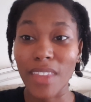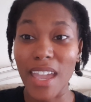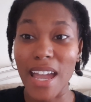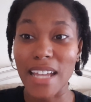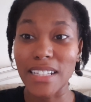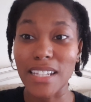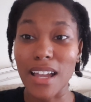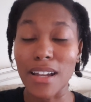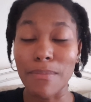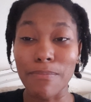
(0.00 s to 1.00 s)
And
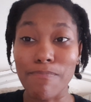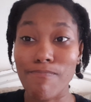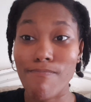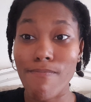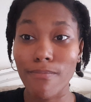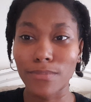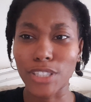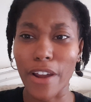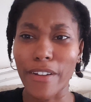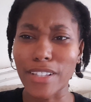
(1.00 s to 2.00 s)
sorry,
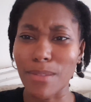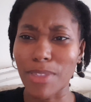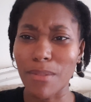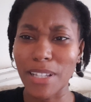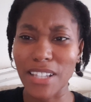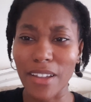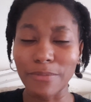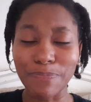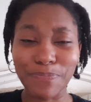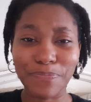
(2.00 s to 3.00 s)
I got something on my
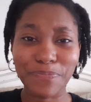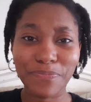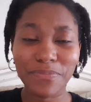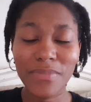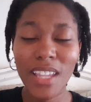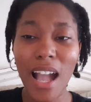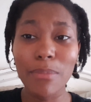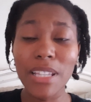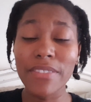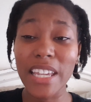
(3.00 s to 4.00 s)
tongue.
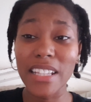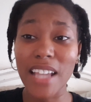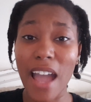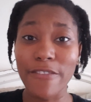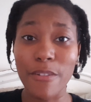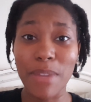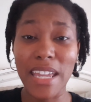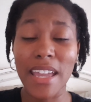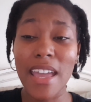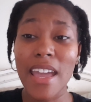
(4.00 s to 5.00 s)
I believe that he died for
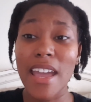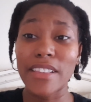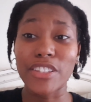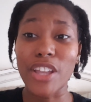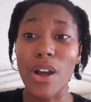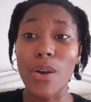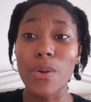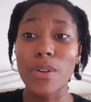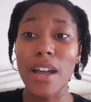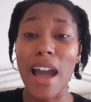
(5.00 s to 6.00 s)
me. And
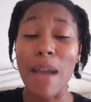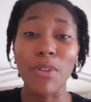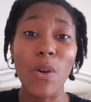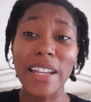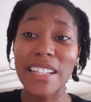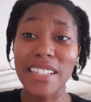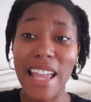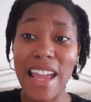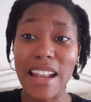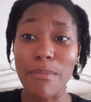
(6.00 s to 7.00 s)
so I'm going to
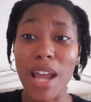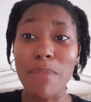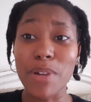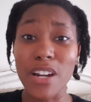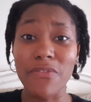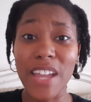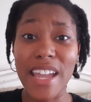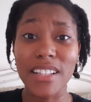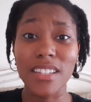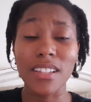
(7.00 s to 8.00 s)
sin. I'm not
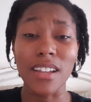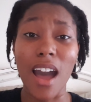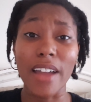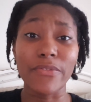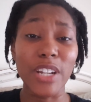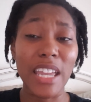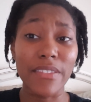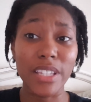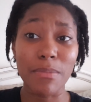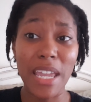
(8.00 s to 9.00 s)
perfect. God
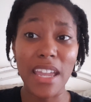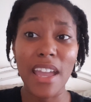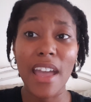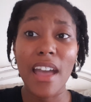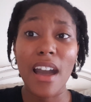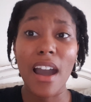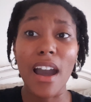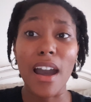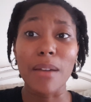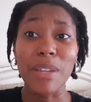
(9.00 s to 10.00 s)
forgives me.
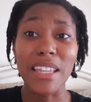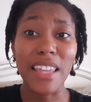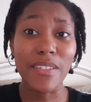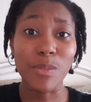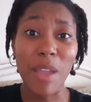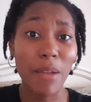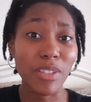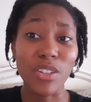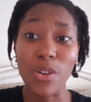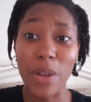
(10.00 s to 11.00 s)
He loves me. I'm
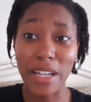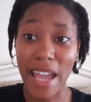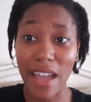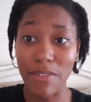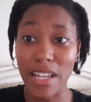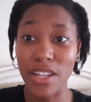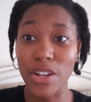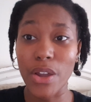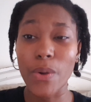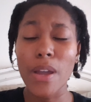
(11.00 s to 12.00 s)
still going to heaven,
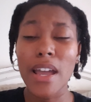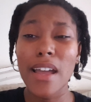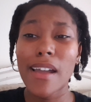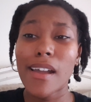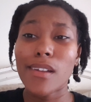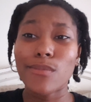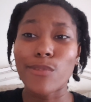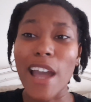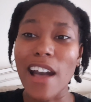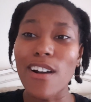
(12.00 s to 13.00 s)
you know.
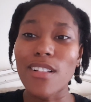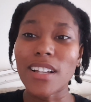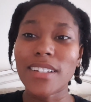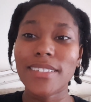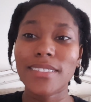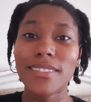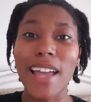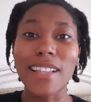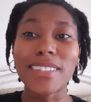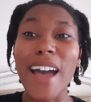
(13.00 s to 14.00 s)
Well,
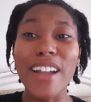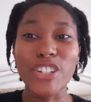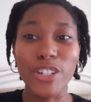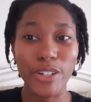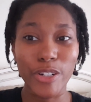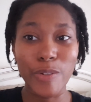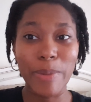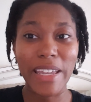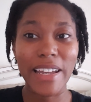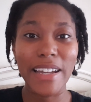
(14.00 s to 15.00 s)
that's not true,
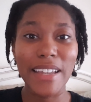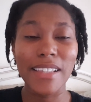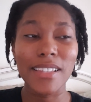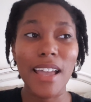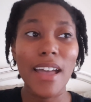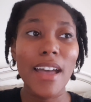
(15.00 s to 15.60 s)
because